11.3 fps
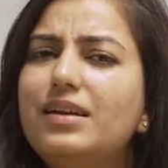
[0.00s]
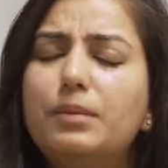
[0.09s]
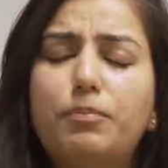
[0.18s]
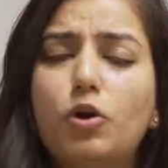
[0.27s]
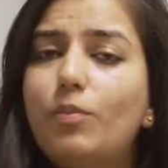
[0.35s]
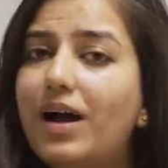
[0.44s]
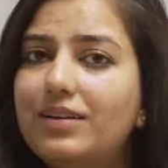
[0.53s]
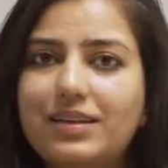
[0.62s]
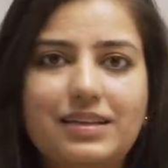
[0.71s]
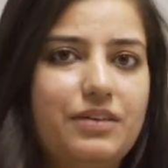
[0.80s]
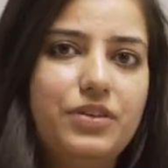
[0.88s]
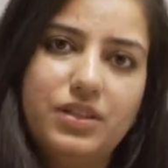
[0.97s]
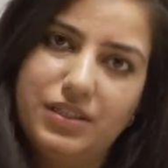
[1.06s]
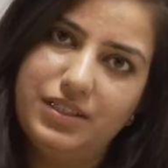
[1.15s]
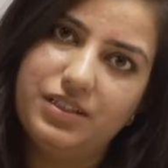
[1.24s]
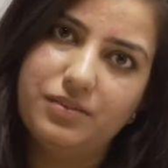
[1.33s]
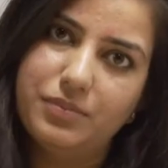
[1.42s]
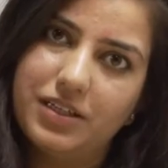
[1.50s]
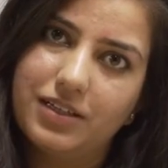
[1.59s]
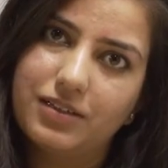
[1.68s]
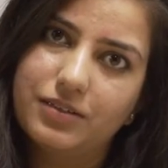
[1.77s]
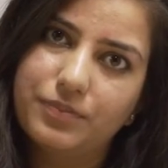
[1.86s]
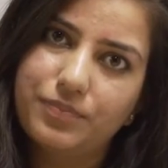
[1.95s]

diplomatically with a hidden meaning.